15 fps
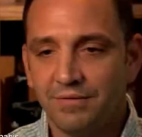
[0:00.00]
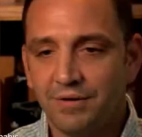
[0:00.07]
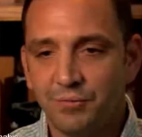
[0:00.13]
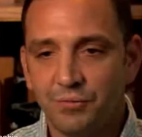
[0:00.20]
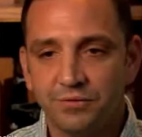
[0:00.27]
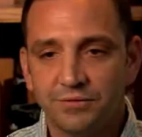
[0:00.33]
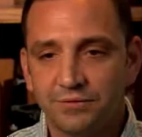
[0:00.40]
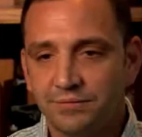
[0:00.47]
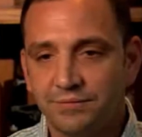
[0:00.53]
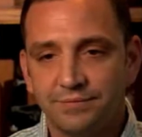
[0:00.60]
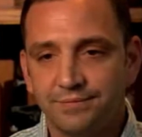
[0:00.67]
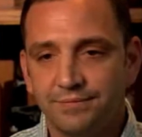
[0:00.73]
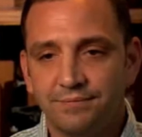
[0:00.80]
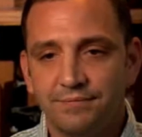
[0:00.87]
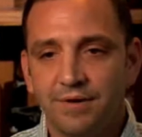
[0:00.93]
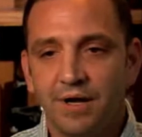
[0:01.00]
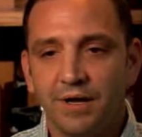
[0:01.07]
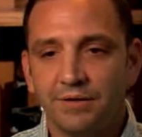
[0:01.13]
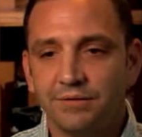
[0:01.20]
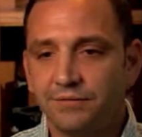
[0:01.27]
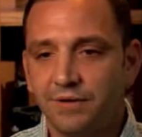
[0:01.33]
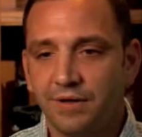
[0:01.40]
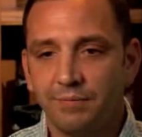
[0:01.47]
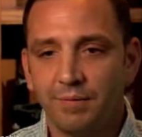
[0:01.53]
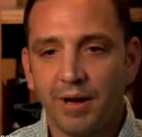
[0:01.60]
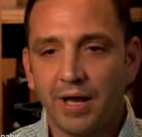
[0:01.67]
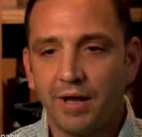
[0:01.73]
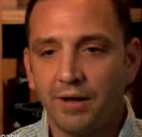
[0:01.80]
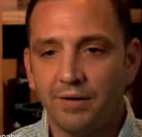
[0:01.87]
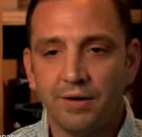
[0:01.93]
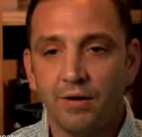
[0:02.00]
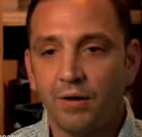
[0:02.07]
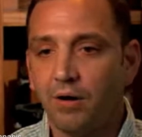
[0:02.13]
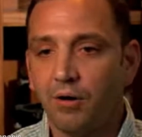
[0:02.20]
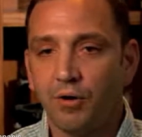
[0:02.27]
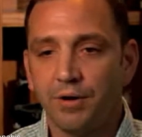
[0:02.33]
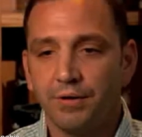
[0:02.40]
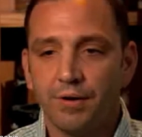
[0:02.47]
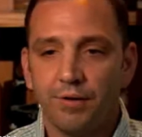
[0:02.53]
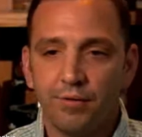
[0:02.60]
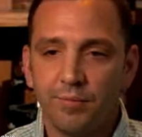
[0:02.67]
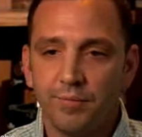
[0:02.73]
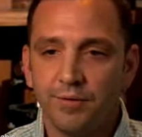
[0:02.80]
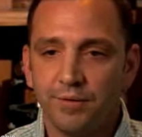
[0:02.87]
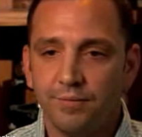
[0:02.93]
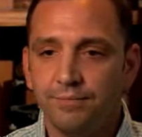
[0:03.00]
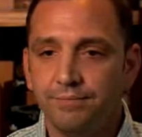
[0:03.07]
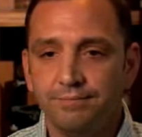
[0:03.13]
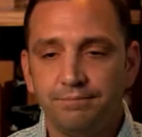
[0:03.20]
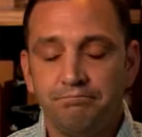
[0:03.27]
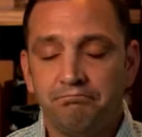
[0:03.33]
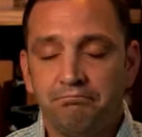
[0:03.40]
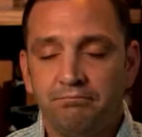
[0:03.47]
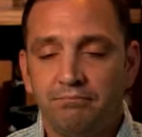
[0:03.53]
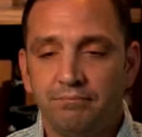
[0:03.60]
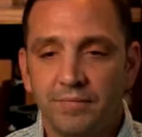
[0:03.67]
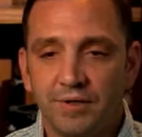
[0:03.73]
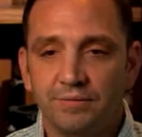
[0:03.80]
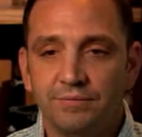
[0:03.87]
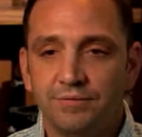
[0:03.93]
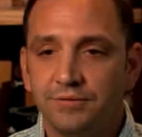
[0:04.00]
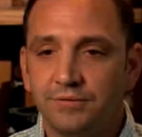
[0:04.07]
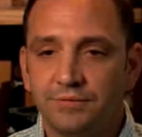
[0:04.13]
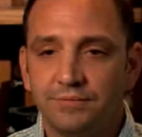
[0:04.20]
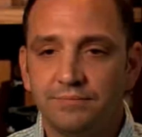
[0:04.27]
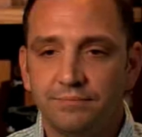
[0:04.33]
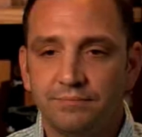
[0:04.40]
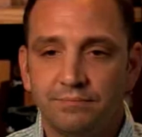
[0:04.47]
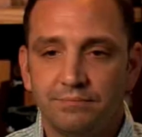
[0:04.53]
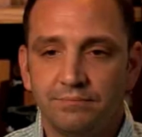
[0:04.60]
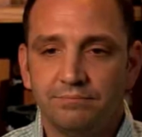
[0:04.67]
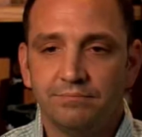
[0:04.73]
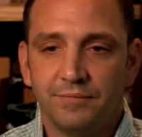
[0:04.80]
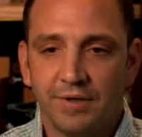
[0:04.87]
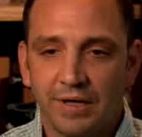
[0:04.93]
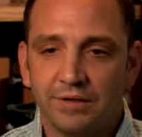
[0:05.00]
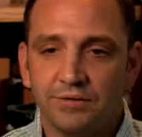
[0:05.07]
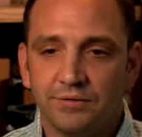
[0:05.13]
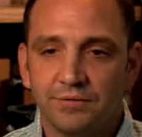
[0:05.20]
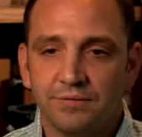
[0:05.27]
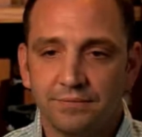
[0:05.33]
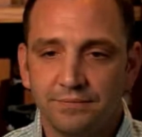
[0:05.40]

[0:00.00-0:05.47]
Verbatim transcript: It was nice. Seemed like I had already known him, and it was nice.